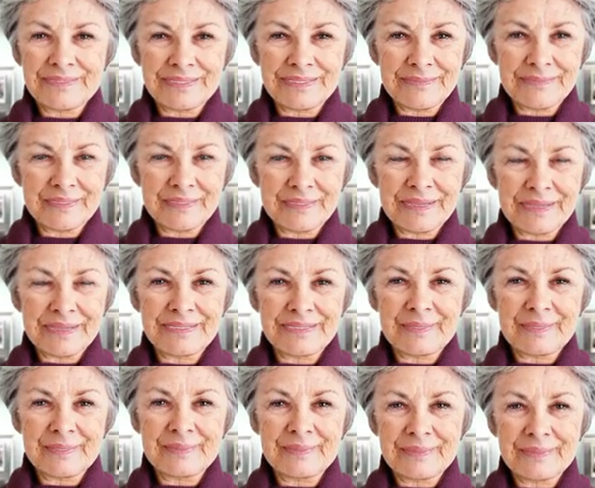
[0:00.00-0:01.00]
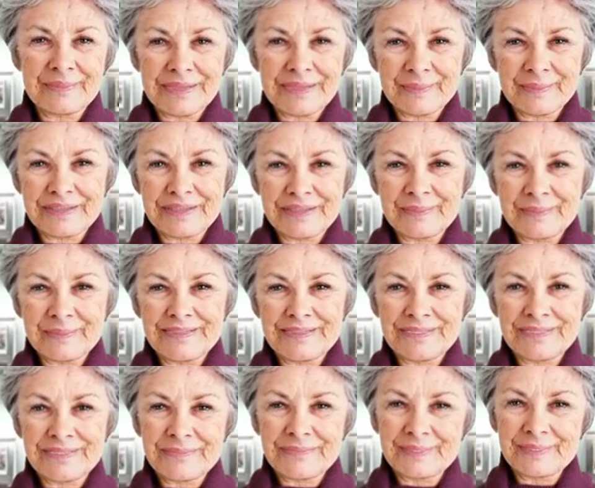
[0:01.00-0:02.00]
Conception to about the 12th
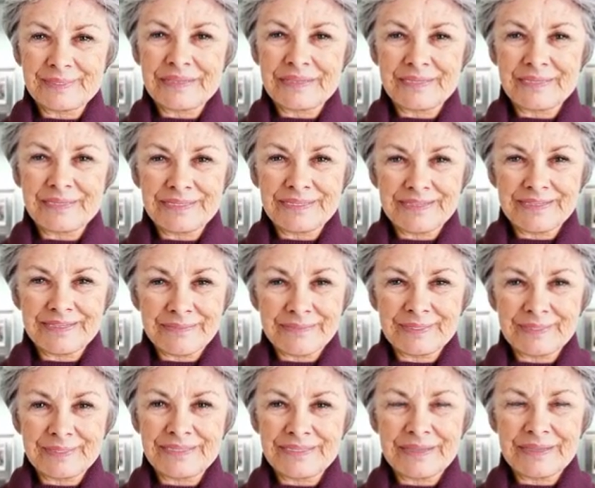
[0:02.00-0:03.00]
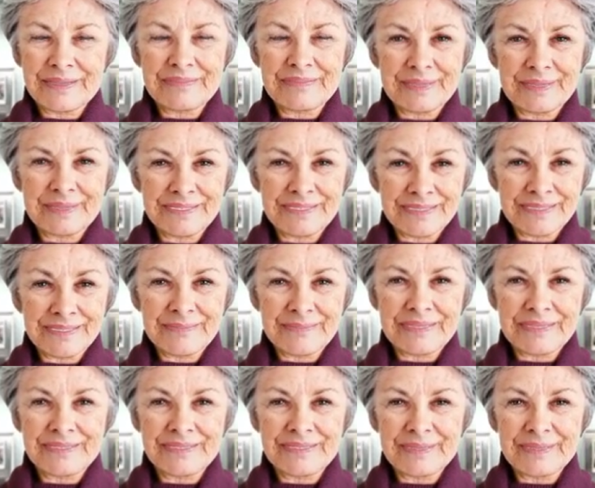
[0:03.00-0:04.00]
week of pregnancy marks the first
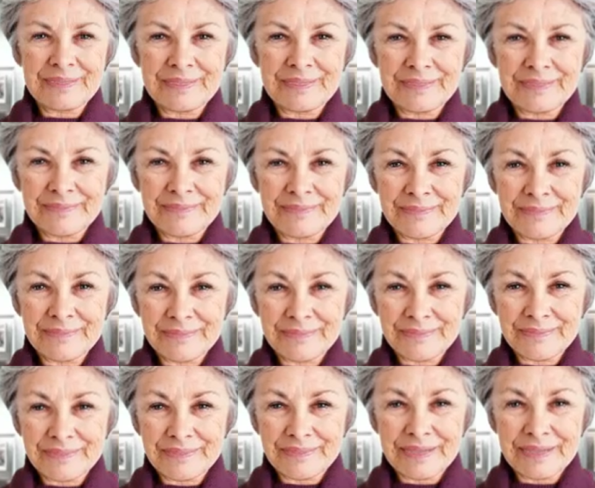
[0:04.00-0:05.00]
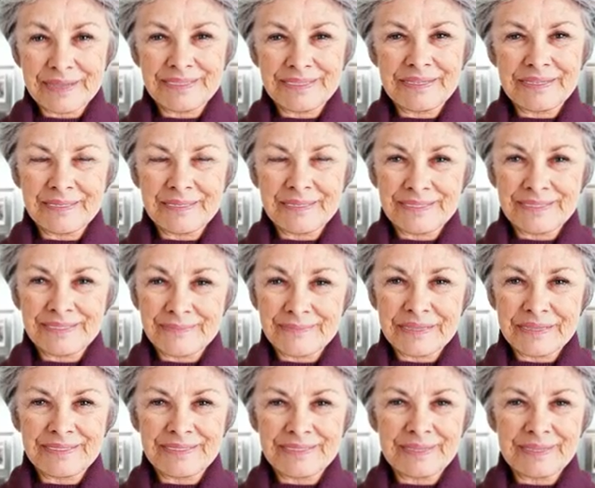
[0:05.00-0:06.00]
trimester. The second
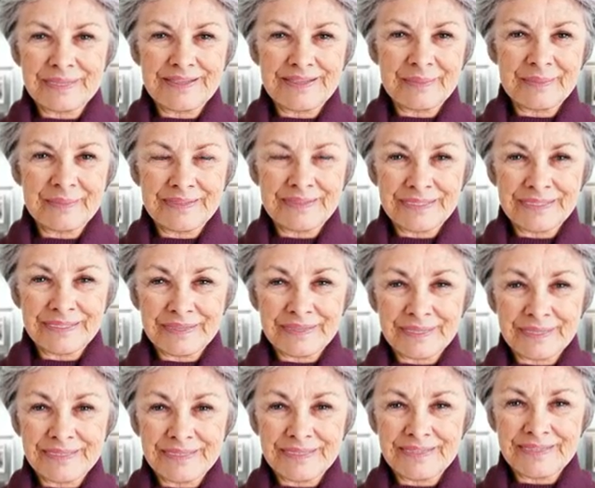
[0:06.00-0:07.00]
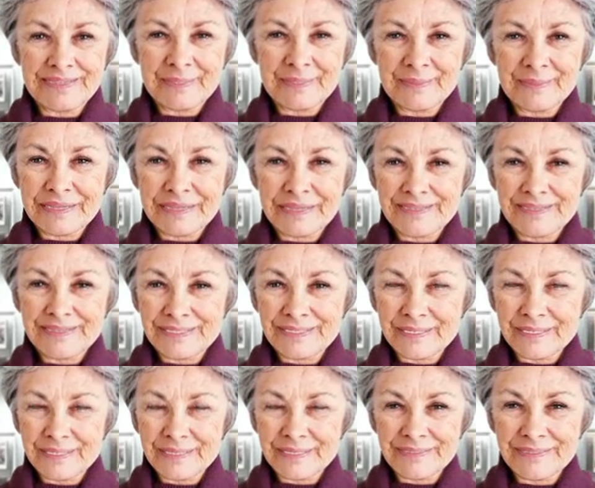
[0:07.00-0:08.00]
trimester is weeks 13 to
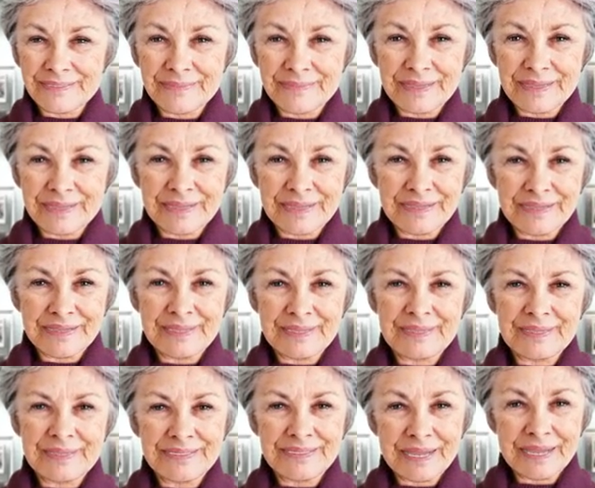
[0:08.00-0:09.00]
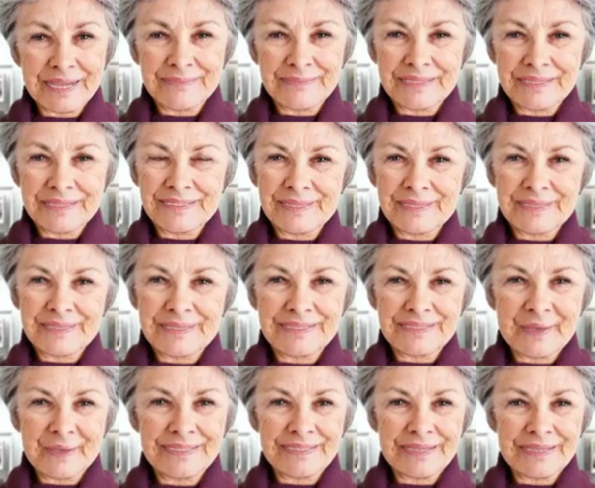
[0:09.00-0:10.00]
27, and the third trimester
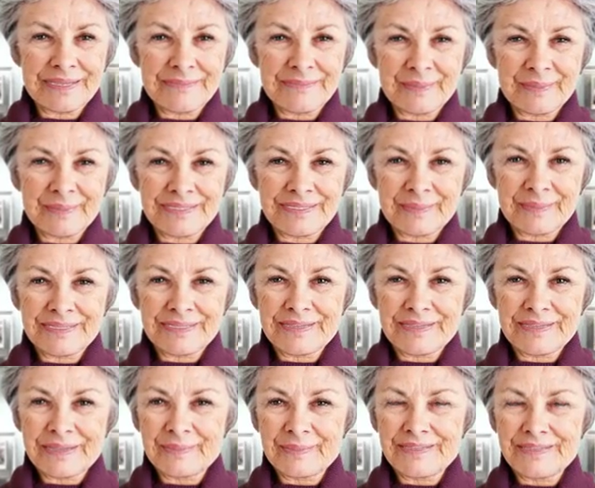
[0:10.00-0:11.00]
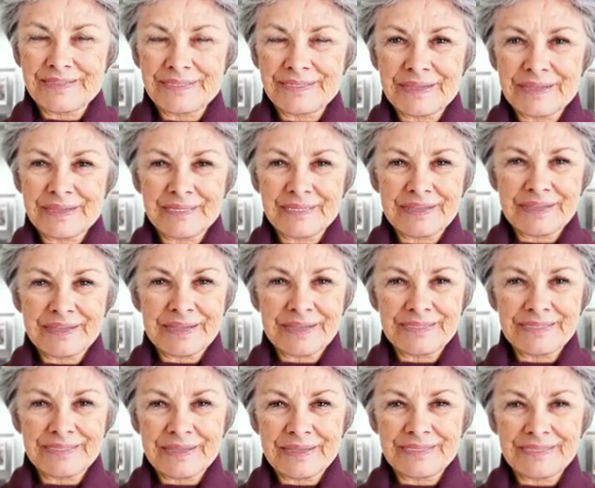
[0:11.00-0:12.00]
starts about 28 weeks and
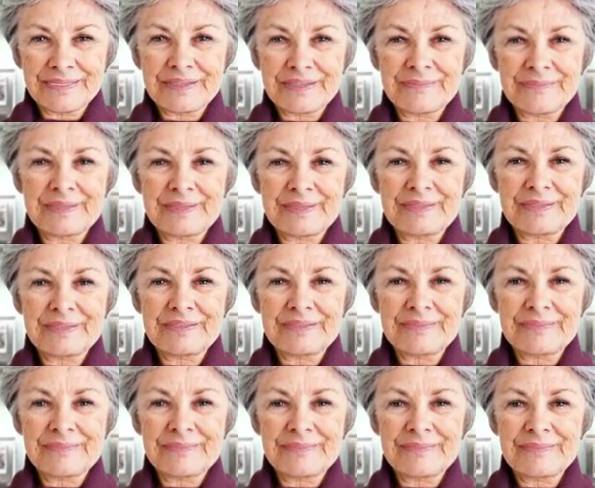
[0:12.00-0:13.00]
lasts until birth.